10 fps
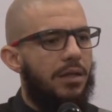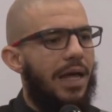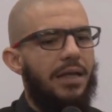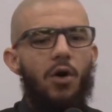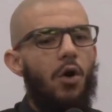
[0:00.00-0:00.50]

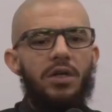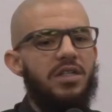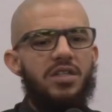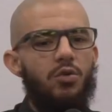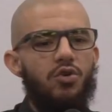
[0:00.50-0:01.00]
then the
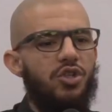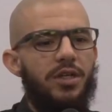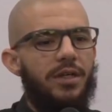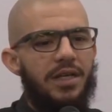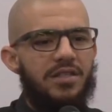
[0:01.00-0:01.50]
only
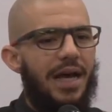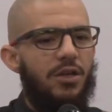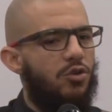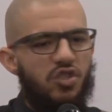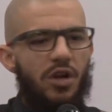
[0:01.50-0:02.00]
solution is
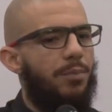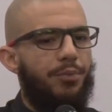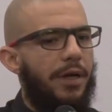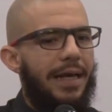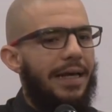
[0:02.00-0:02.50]
that you
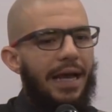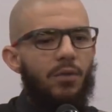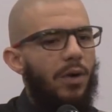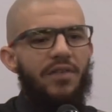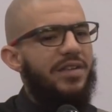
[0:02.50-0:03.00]
start praying
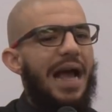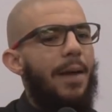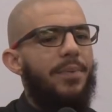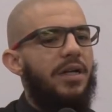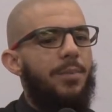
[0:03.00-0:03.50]
and whatever's
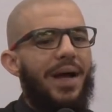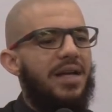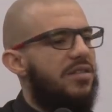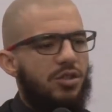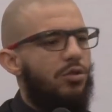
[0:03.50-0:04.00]
happened in the
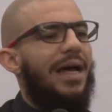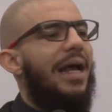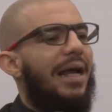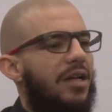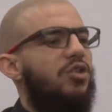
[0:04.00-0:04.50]
past, you're
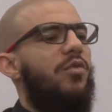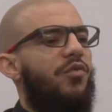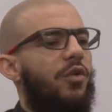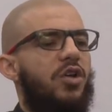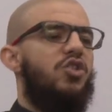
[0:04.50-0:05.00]
not
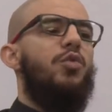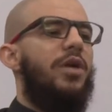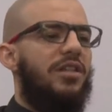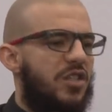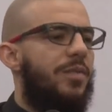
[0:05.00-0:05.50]
accountable for because you were a